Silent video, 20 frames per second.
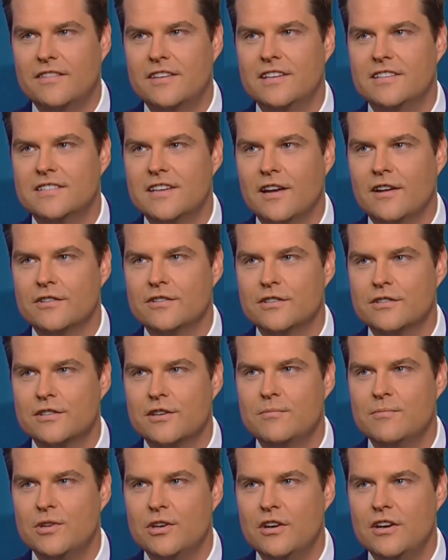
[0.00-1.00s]
that the
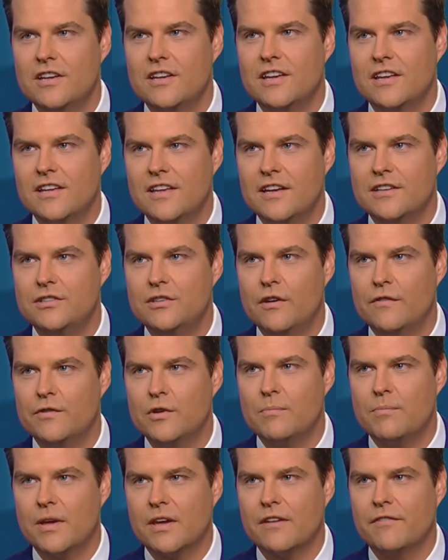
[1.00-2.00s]
intelligence community can get you
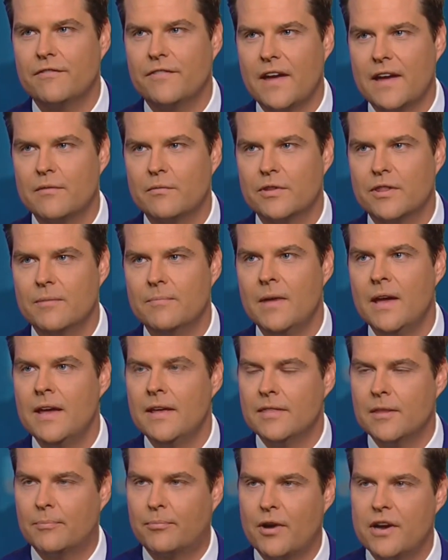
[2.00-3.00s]
if you pick a fight with them.
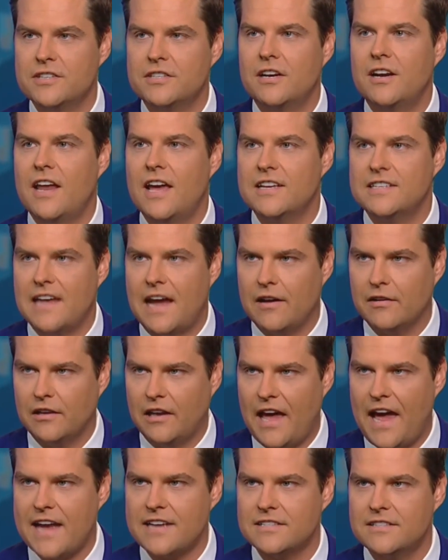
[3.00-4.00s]
The president has
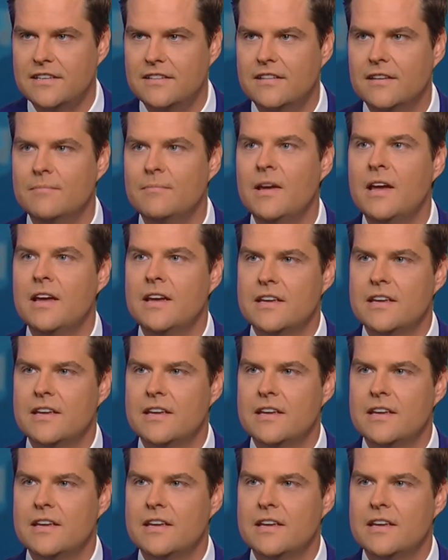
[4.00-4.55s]
outlasted them.